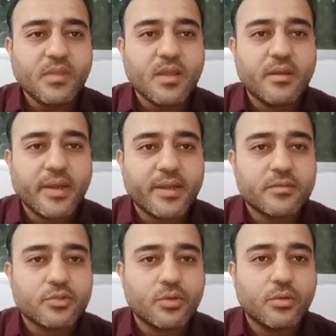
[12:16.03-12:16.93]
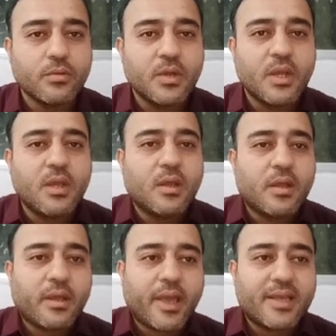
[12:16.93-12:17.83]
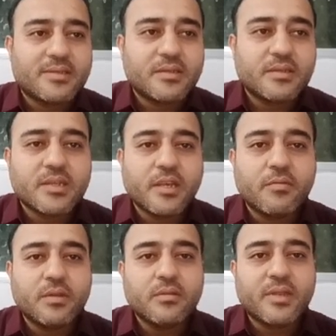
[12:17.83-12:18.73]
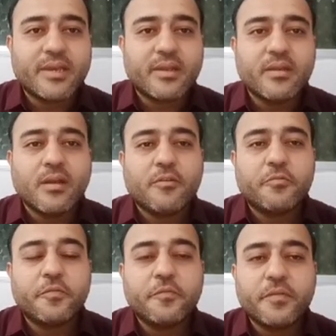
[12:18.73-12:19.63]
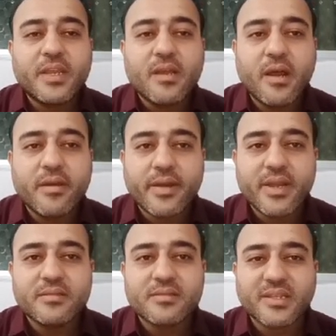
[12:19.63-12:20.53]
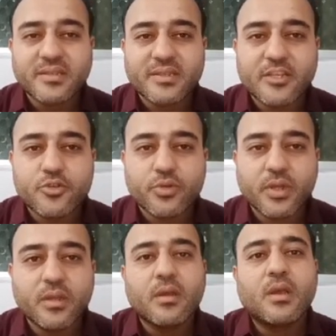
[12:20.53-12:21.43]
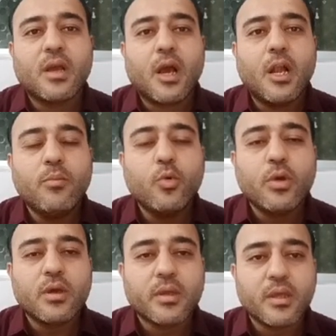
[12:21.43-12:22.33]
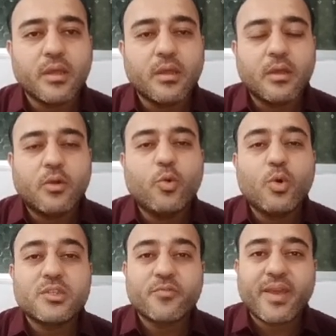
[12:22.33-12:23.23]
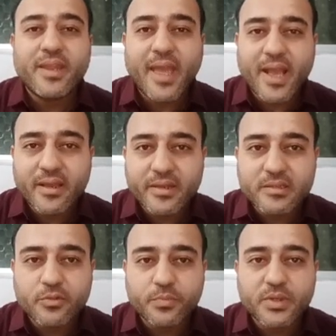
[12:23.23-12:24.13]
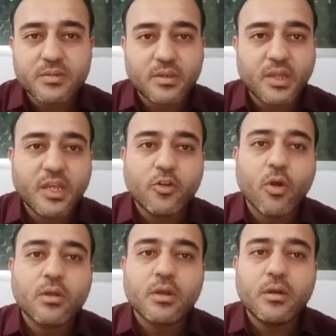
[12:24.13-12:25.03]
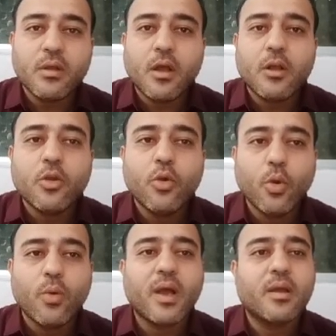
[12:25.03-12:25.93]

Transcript: Right, so as it is given that in 1506 century, Albuquerque, who was very aggressive person, he conquered Goa.